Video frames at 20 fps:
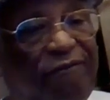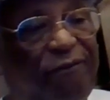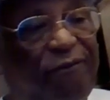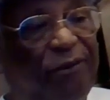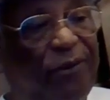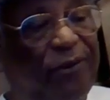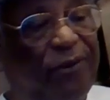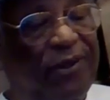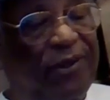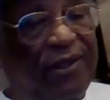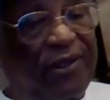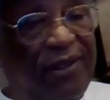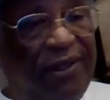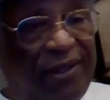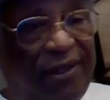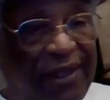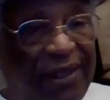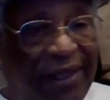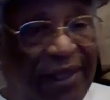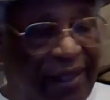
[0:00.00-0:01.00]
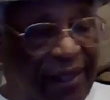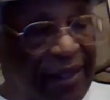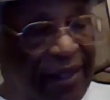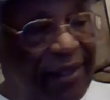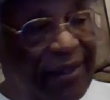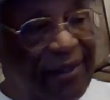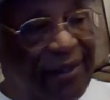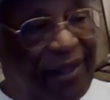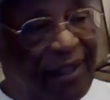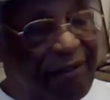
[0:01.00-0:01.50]
afford
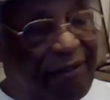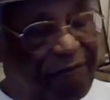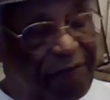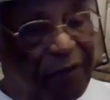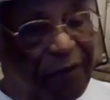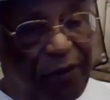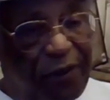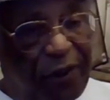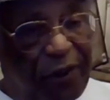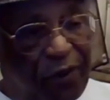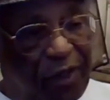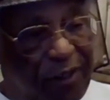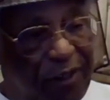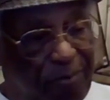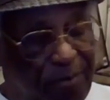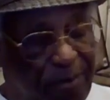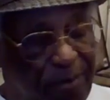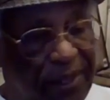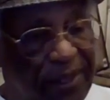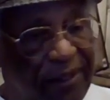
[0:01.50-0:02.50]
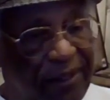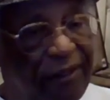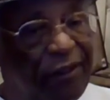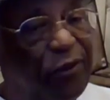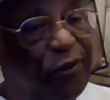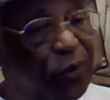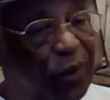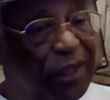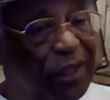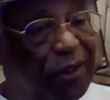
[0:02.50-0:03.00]
a phonograph player or
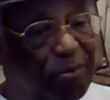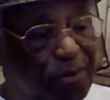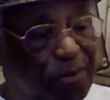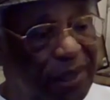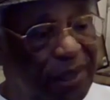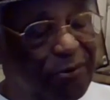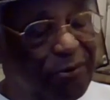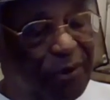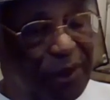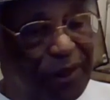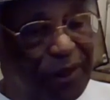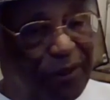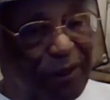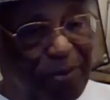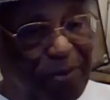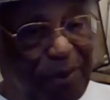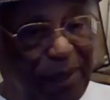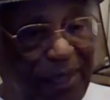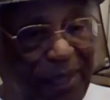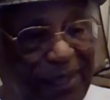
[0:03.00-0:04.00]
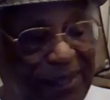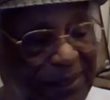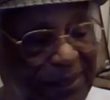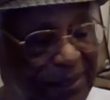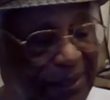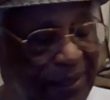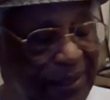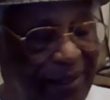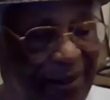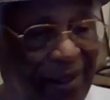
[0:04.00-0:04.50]
a record player, as we call it back in
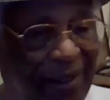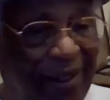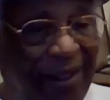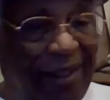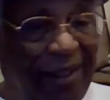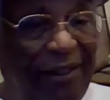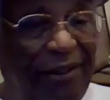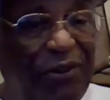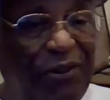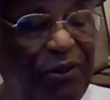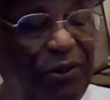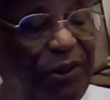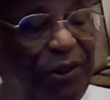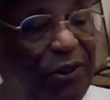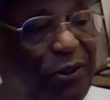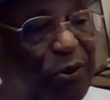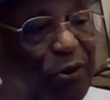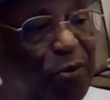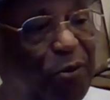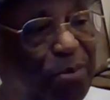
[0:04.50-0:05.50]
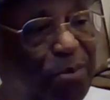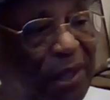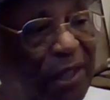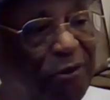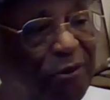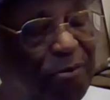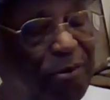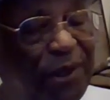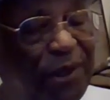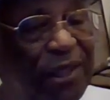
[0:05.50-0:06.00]
the day. So the
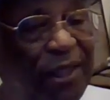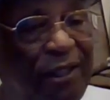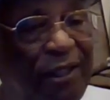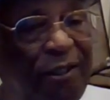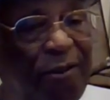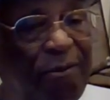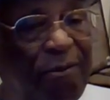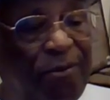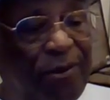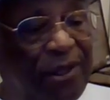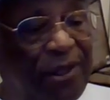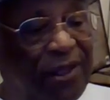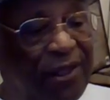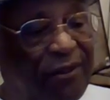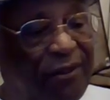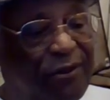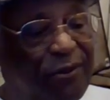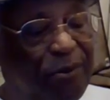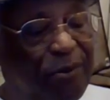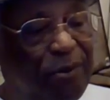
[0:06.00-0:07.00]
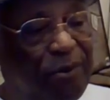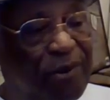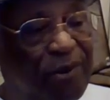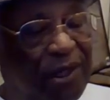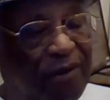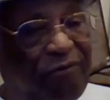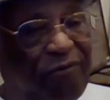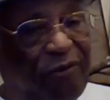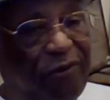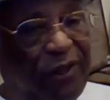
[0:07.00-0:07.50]
jukebox became the
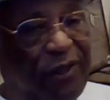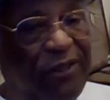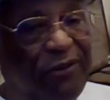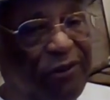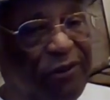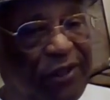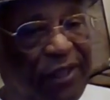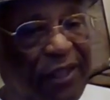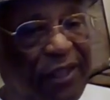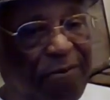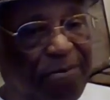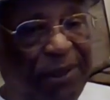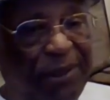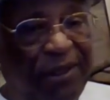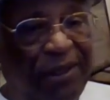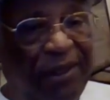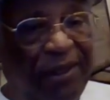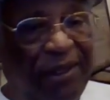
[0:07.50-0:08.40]
tool for entertainment.